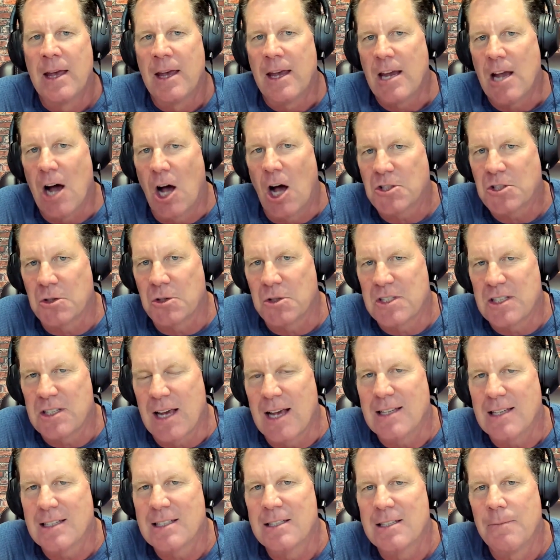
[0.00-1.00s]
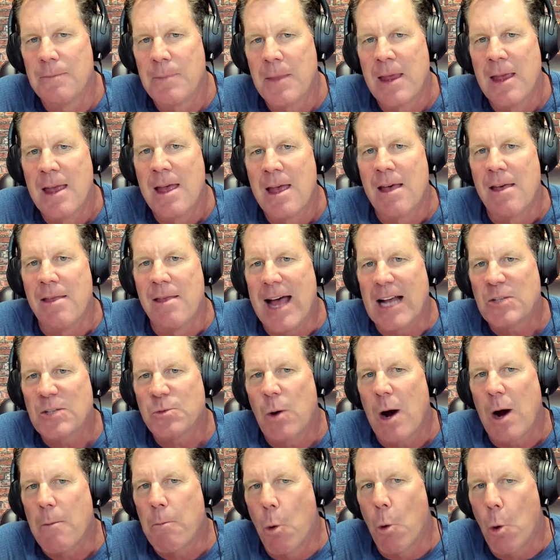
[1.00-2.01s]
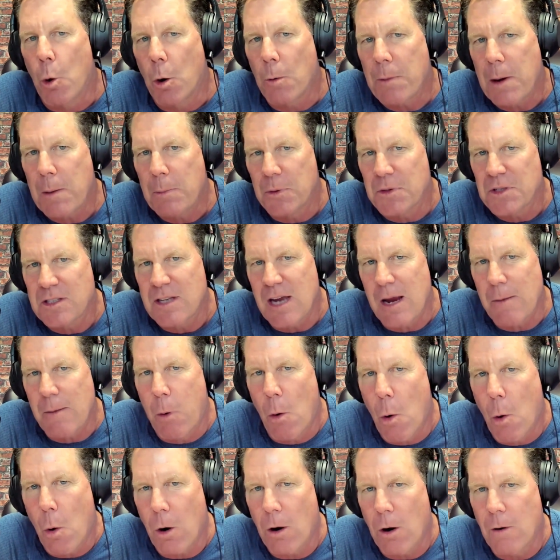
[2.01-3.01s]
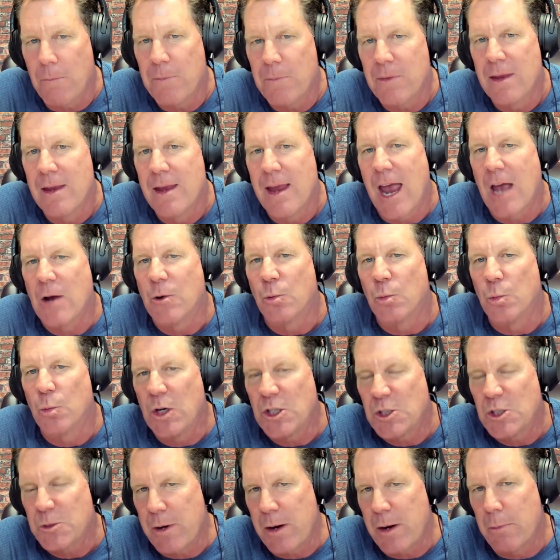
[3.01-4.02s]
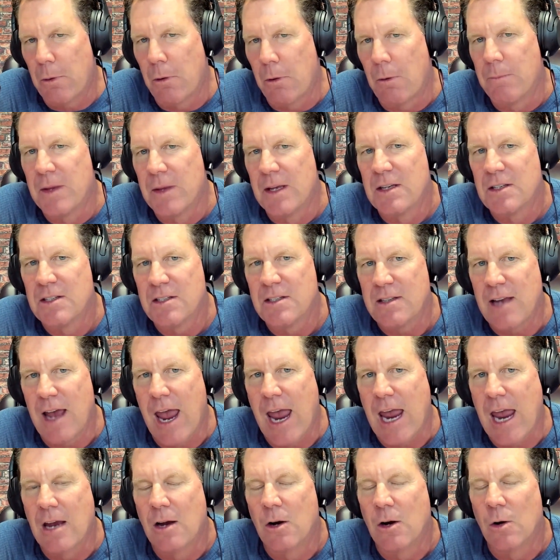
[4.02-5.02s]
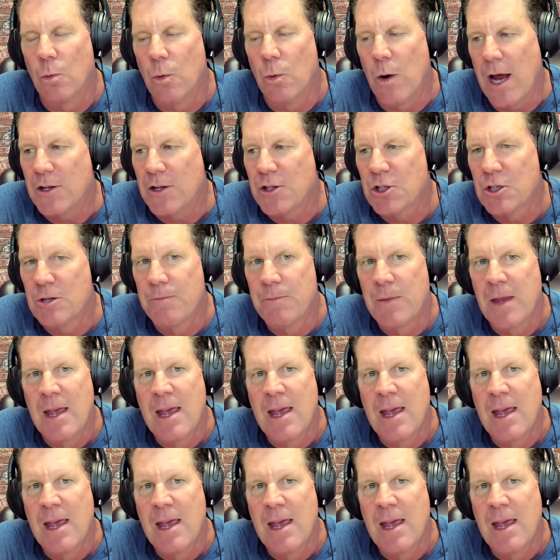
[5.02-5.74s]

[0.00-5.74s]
He also says that's why poor people stay poor and rich people stay rich.